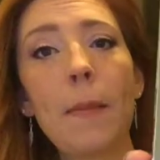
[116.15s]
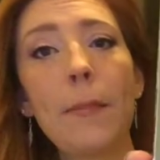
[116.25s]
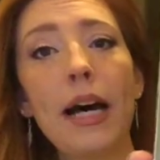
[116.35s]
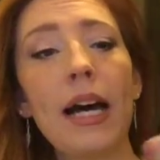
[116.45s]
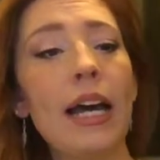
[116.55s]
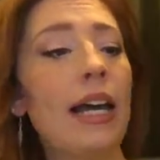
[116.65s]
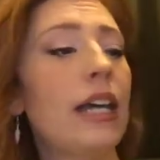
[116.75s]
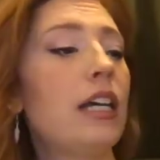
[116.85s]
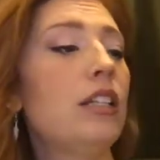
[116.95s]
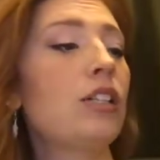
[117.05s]
by
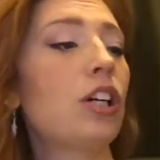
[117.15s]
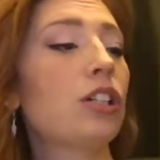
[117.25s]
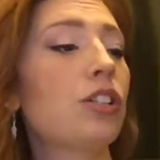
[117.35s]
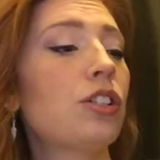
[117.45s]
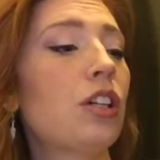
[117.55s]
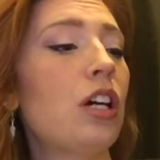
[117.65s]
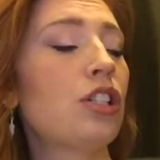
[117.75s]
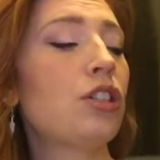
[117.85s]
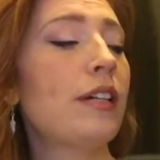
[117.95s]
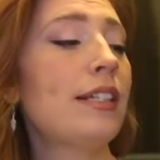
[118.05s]
Dr. Scott
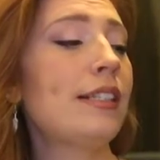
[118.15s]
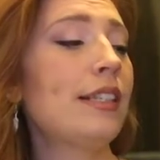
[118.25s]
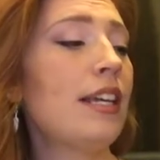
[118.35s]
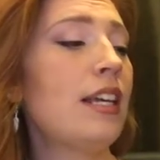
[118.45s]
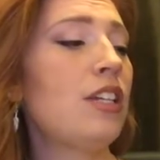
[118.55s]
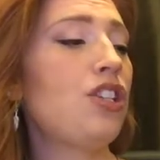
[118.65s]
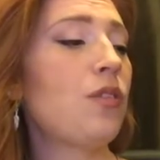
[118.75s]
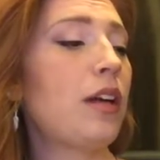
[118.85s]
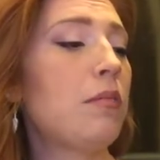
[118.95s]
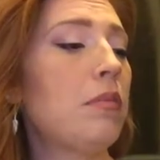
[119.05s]
Turmansky,
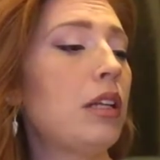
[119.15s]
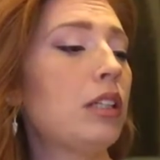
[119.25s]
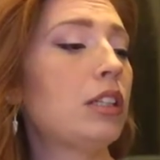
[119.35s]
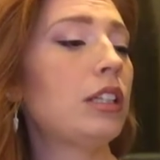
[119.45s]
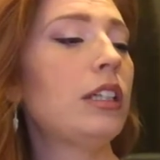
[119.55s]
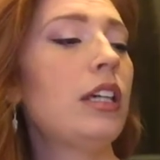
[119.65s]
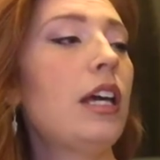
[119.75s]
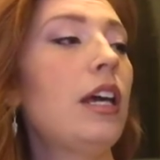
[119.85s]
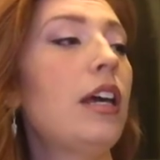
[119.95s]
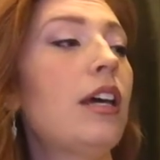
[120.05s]
Joanne Miller.
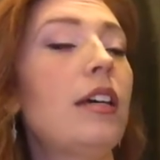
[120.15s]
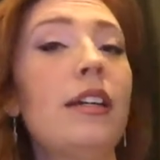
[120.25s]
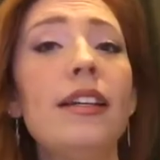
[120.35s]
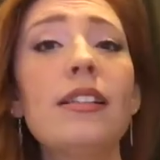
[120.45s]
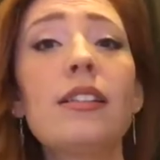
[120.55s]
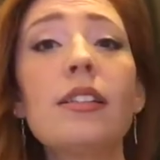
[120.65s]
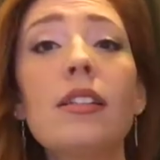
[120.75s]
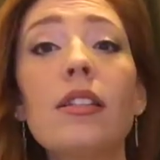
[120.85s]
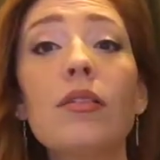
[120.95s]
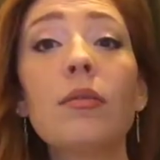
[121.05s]
It's
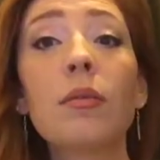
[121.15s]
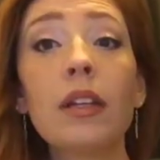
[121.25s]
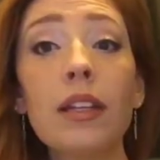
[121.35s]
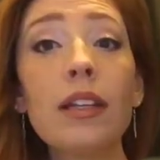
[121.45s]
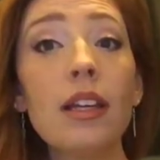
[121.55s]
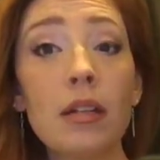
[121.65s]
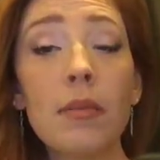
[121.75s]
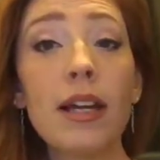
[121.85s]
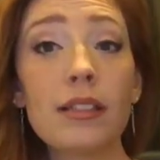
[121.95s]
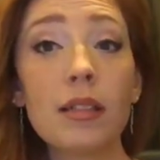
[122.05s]
really an
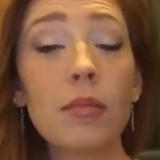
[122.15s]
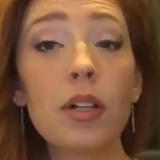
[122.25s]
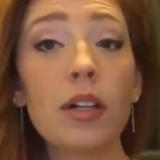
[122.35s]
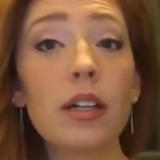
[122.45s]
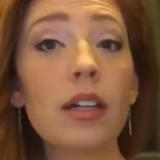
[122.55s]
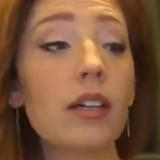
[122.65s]
amazing book